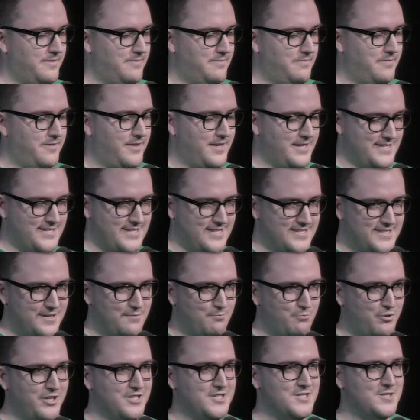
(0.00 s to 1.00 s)
The assistant
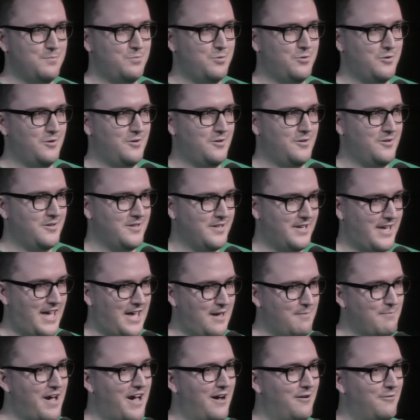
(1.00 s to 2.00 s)
principal
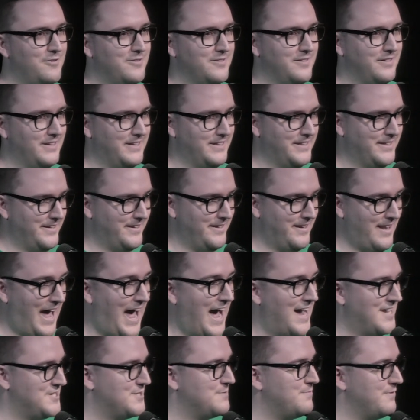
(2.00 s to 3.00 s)
came out and
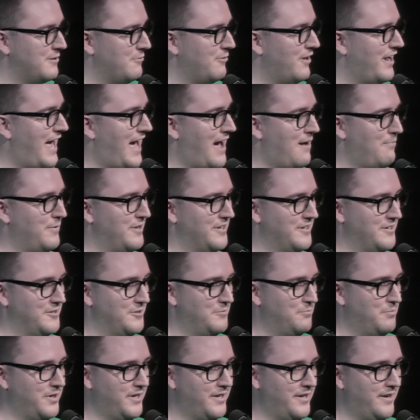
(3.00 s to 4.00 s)
asked me what happened,
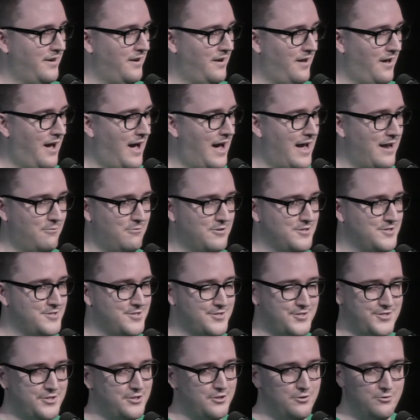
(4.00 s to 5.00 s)
but I was
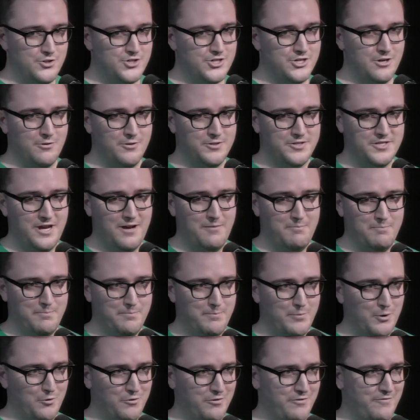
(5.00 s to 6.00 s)
too choked up,
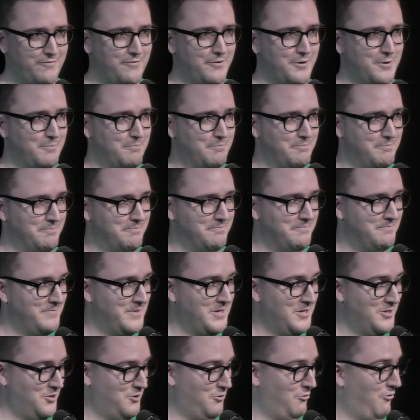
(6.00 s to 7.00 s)
both from
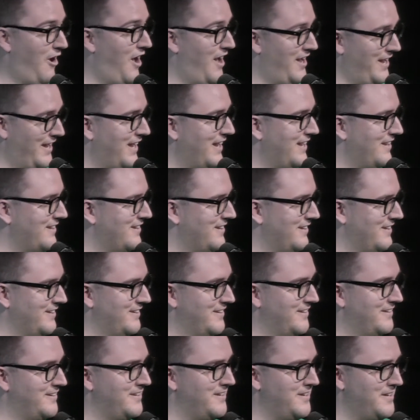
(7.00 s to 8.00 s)
crying and
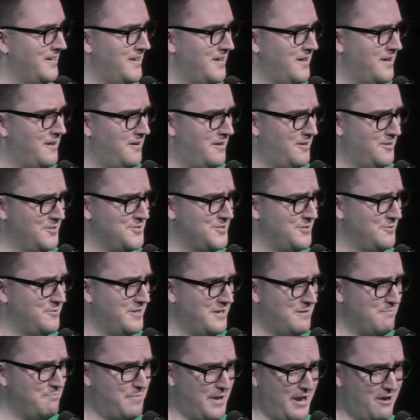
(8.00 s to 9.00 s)
also the
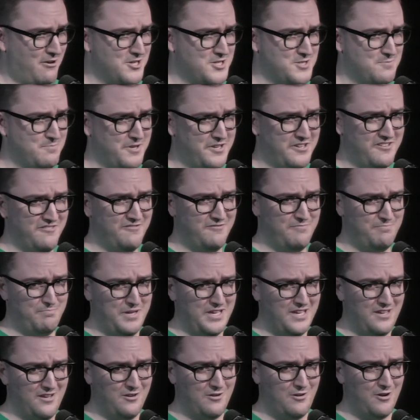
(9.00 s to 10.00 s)
embarrassment of
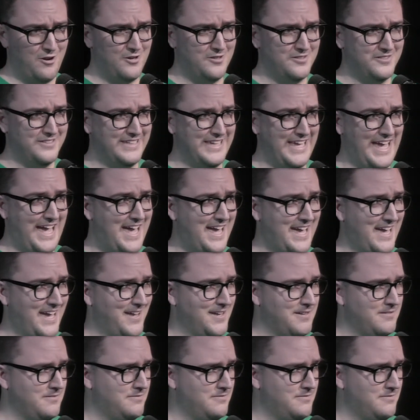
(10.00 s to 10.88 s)
being called gay.